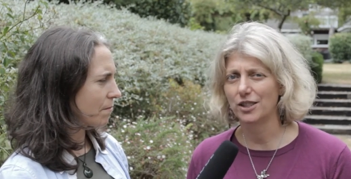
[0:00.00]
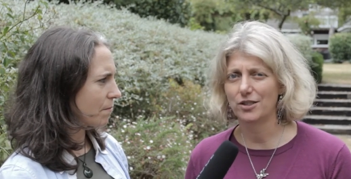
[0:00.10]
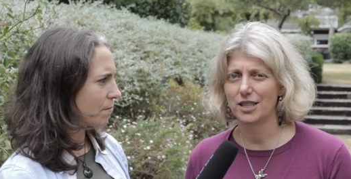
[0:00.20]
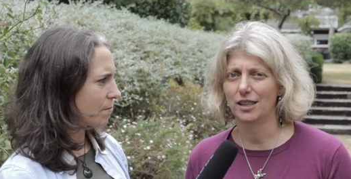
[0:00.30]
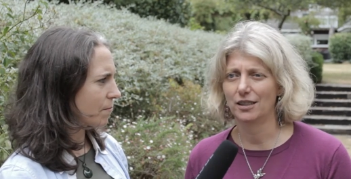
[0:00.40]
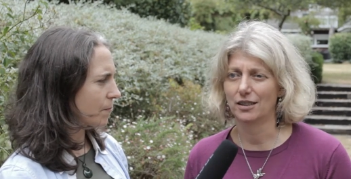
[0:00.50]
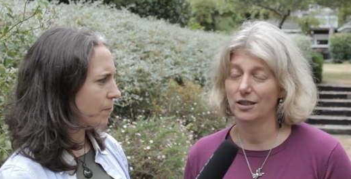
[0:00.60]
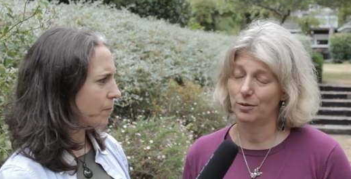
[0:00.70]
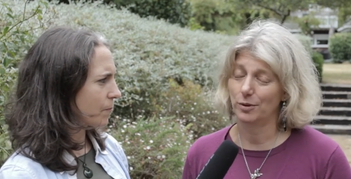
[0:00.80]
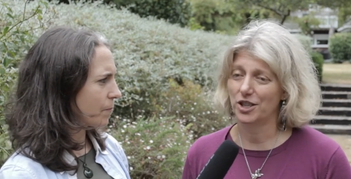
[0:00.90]
Speaker 1: in New
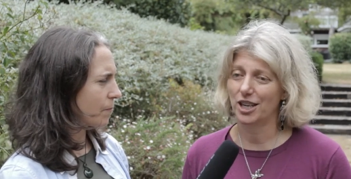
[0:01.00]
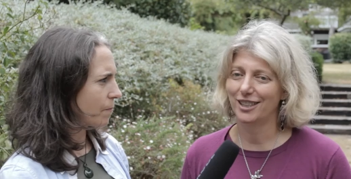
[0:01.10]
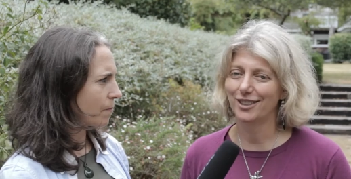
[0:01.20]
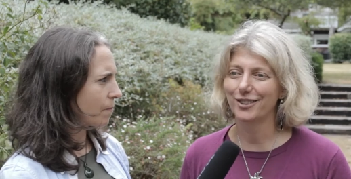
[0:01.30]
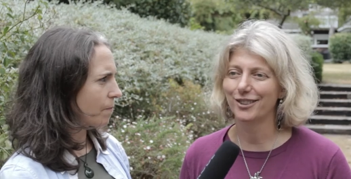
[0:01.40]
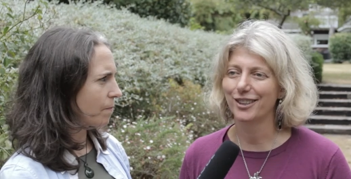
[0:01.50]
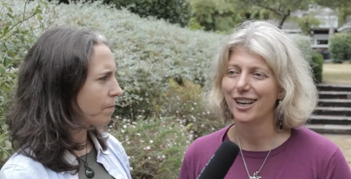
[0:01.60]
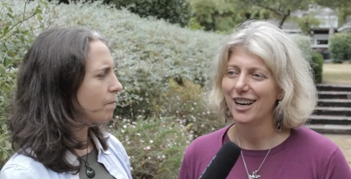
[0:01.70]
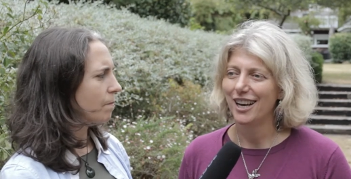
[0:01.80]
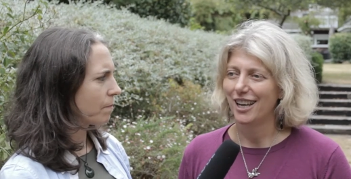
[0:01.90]
Zealand, which I do,
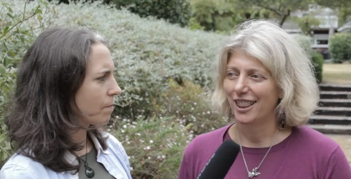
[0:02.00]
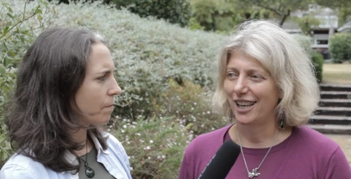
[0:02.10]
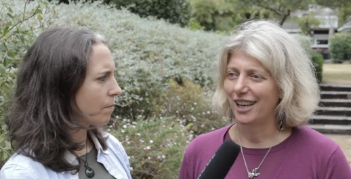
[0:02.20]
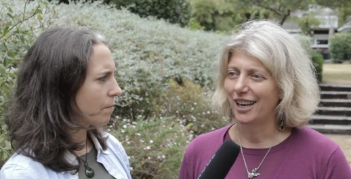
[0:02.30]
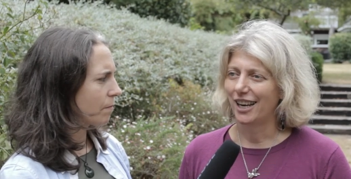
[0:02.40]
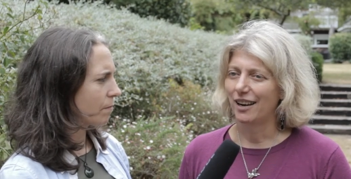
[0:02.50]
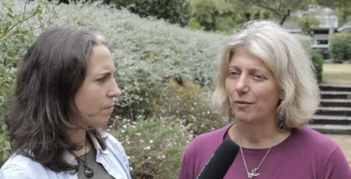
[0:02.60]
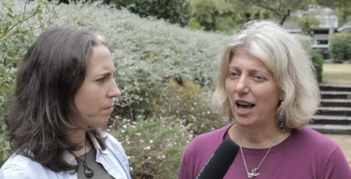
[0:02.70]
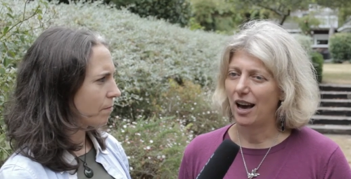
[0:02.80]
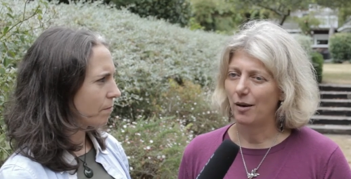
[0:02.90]
then
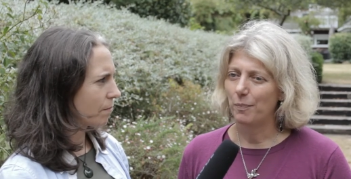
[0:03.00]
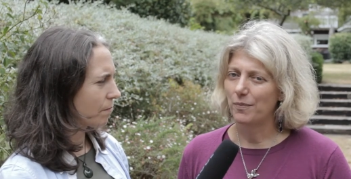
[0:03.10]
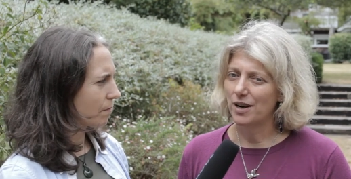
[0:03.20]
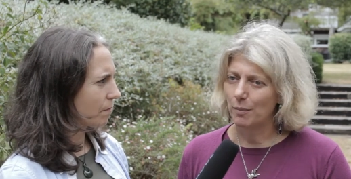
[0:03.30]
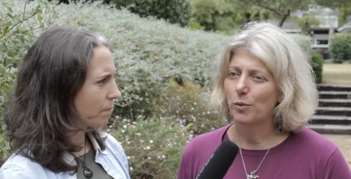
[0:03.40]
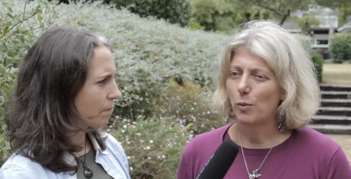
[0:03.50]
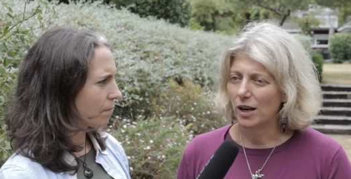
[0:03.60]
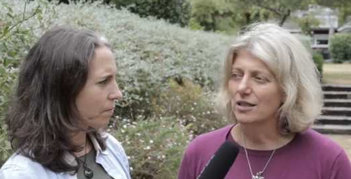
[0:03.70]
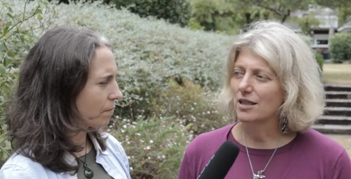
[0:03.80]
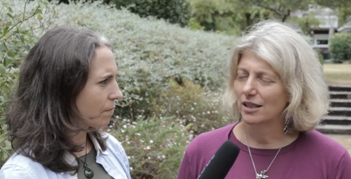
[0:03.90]
our number
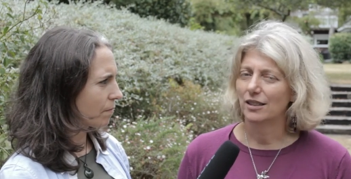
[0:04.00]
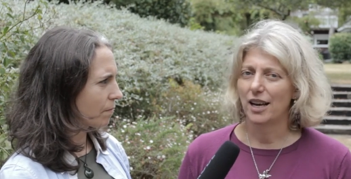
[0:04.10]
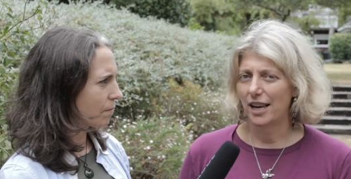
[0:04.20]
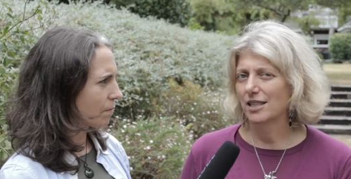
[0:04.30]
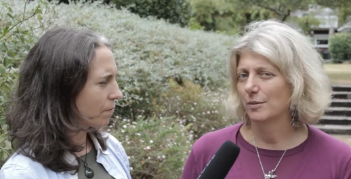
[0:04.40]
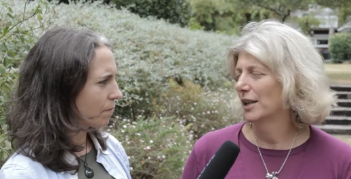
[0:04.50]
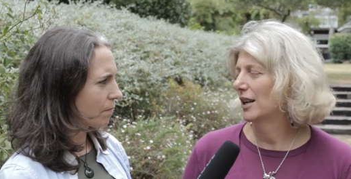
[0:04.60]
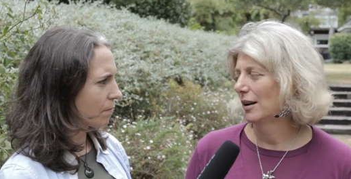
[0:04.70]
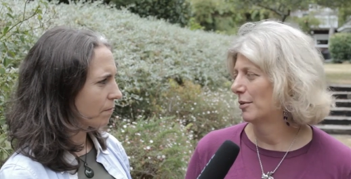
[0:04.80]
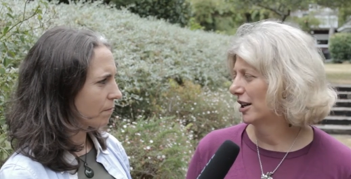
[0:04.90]
one skill has to be
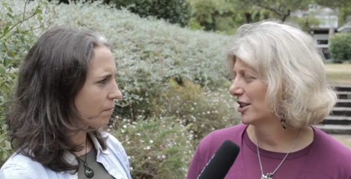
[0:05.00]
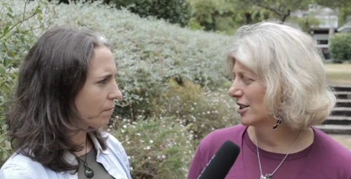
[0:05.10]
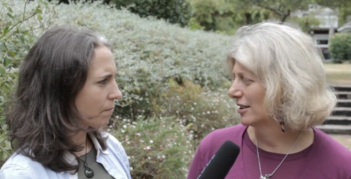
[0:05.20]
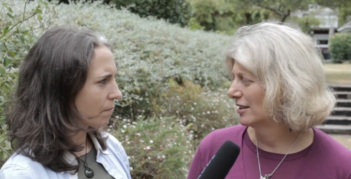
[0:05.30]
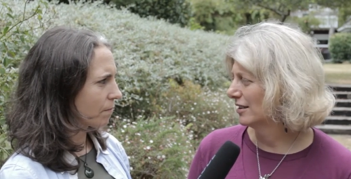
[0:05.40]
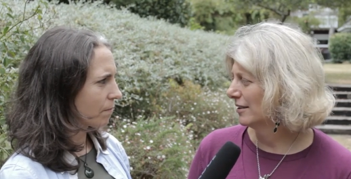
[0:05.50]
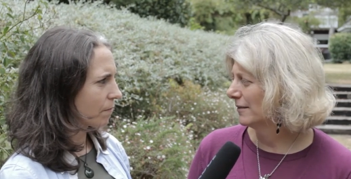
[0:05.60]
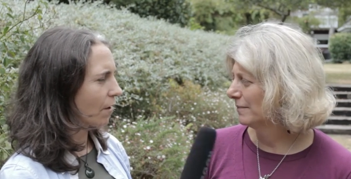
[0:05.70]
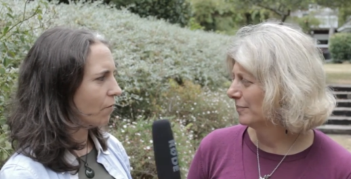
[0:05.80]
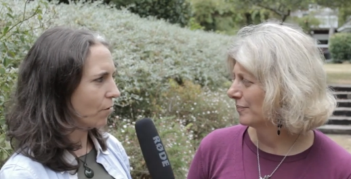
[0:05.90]
collaboration.
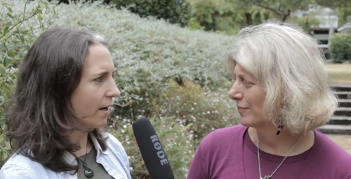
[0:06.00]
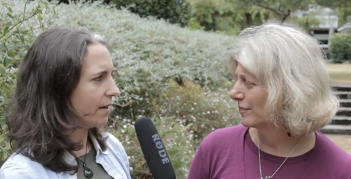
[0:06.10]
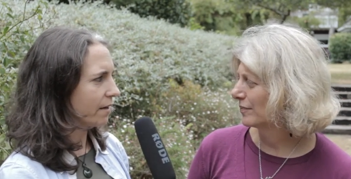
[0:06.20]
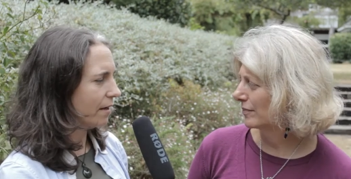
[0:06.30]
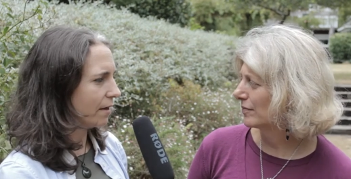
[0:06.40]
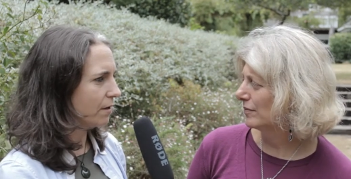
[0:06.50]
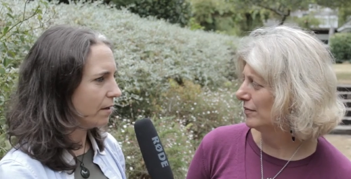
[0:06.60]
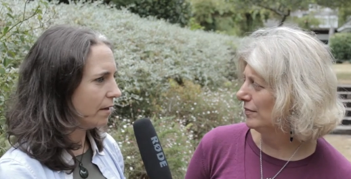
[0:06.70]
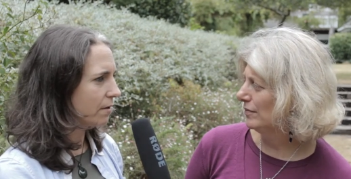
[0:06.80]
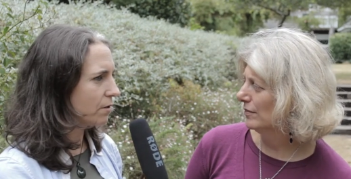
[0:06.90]
Speaker 2: Right. And
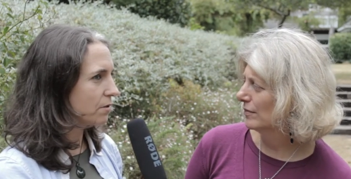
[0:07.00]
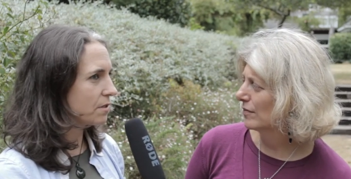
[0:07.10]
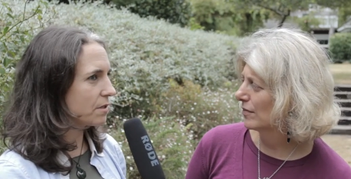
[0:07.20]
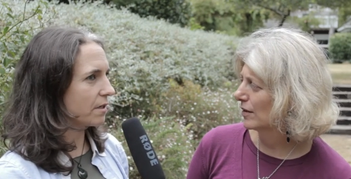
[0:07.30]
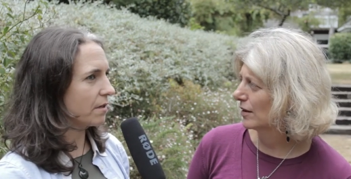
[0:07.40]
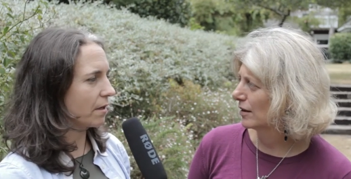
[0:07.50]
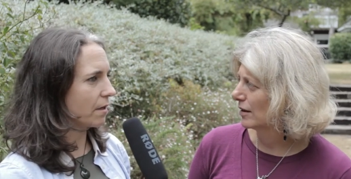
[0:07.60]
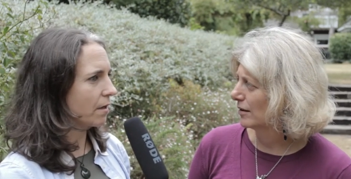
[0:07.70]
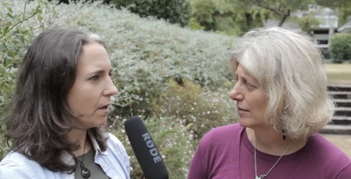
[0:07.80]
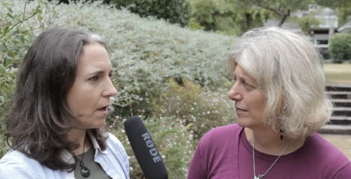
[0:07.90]
and do you see
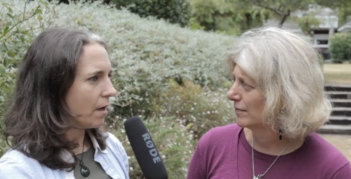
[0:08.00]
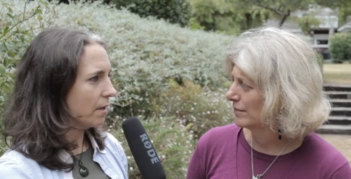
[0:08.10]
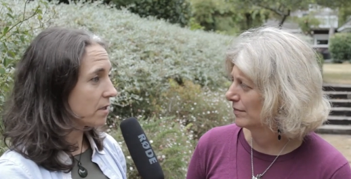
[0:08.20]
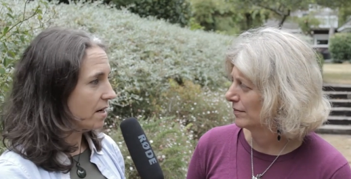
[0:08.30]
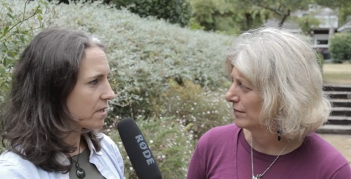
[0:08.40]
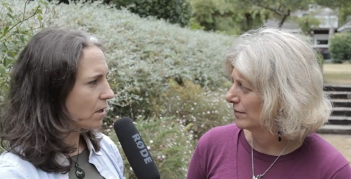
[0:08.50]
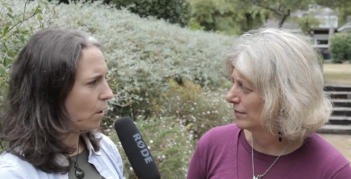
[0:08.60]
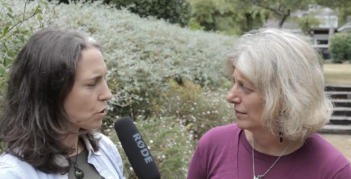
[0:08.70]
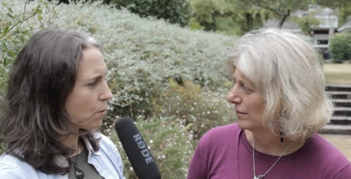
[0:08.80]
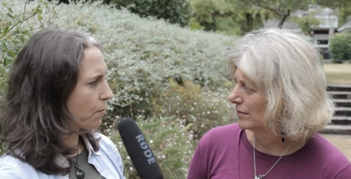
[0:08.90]
that international
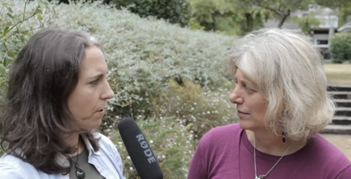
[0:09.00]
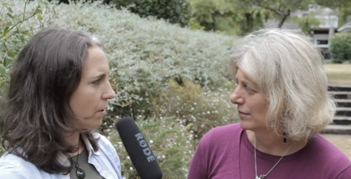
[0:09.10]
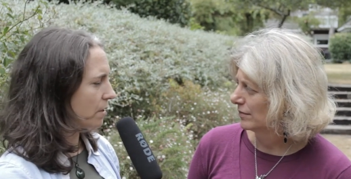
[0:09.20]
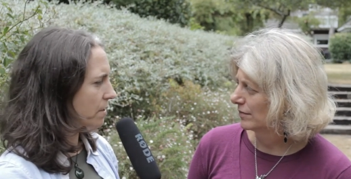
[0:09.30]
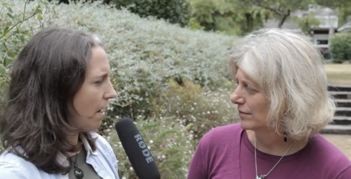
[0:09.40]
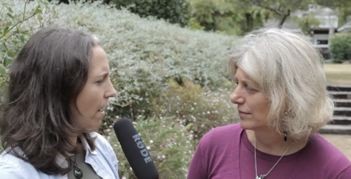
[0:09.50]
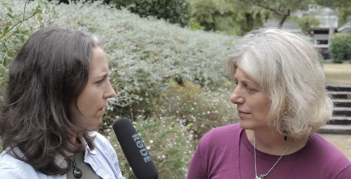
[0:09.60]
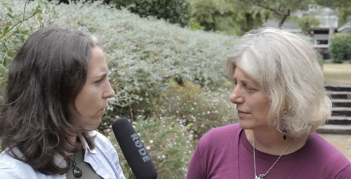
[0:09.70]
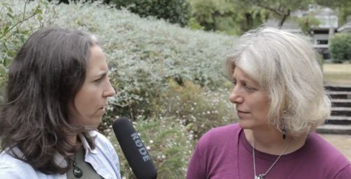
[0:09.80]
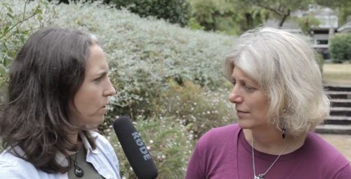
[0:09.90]
entrepreneurs
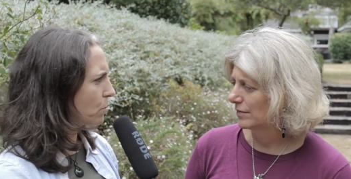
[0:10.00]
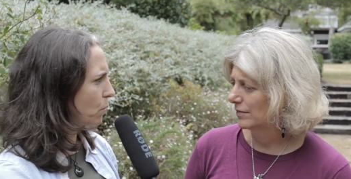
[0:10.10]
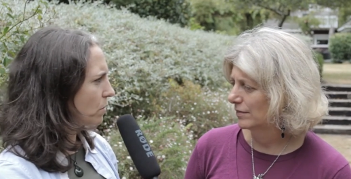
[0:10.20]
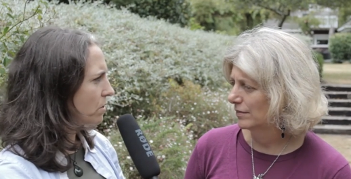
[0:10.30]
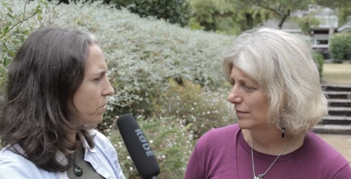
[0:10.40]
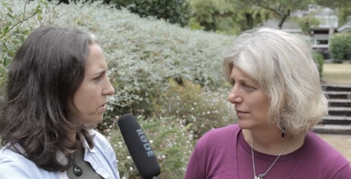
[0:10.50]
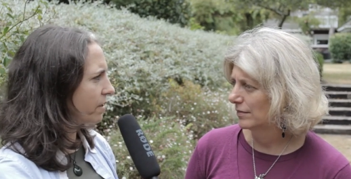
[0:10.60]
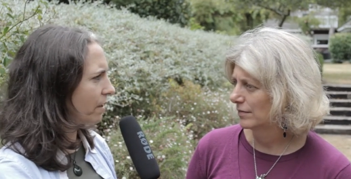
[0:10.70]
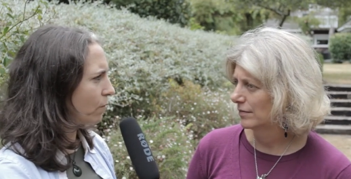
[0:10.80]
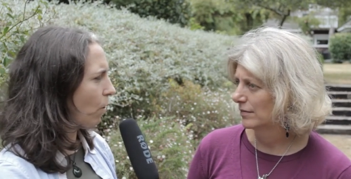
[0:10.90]
are looking towards New
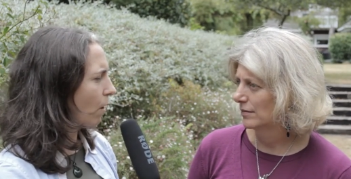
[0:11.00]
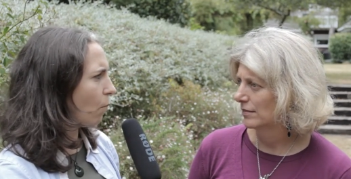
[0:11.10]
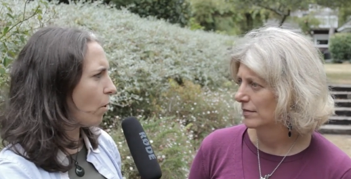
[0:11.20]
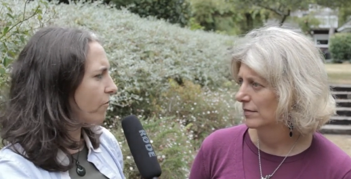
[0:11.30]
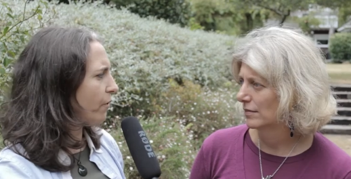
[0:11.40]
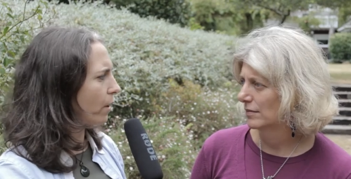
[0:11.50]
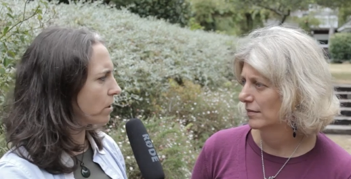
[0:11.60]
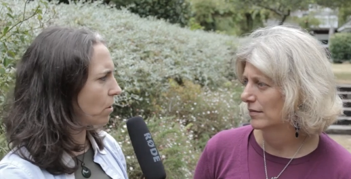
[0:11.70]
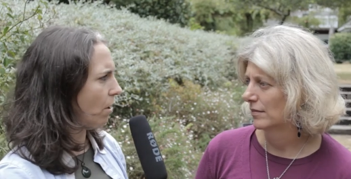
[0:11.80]
Zealand? What what have we got to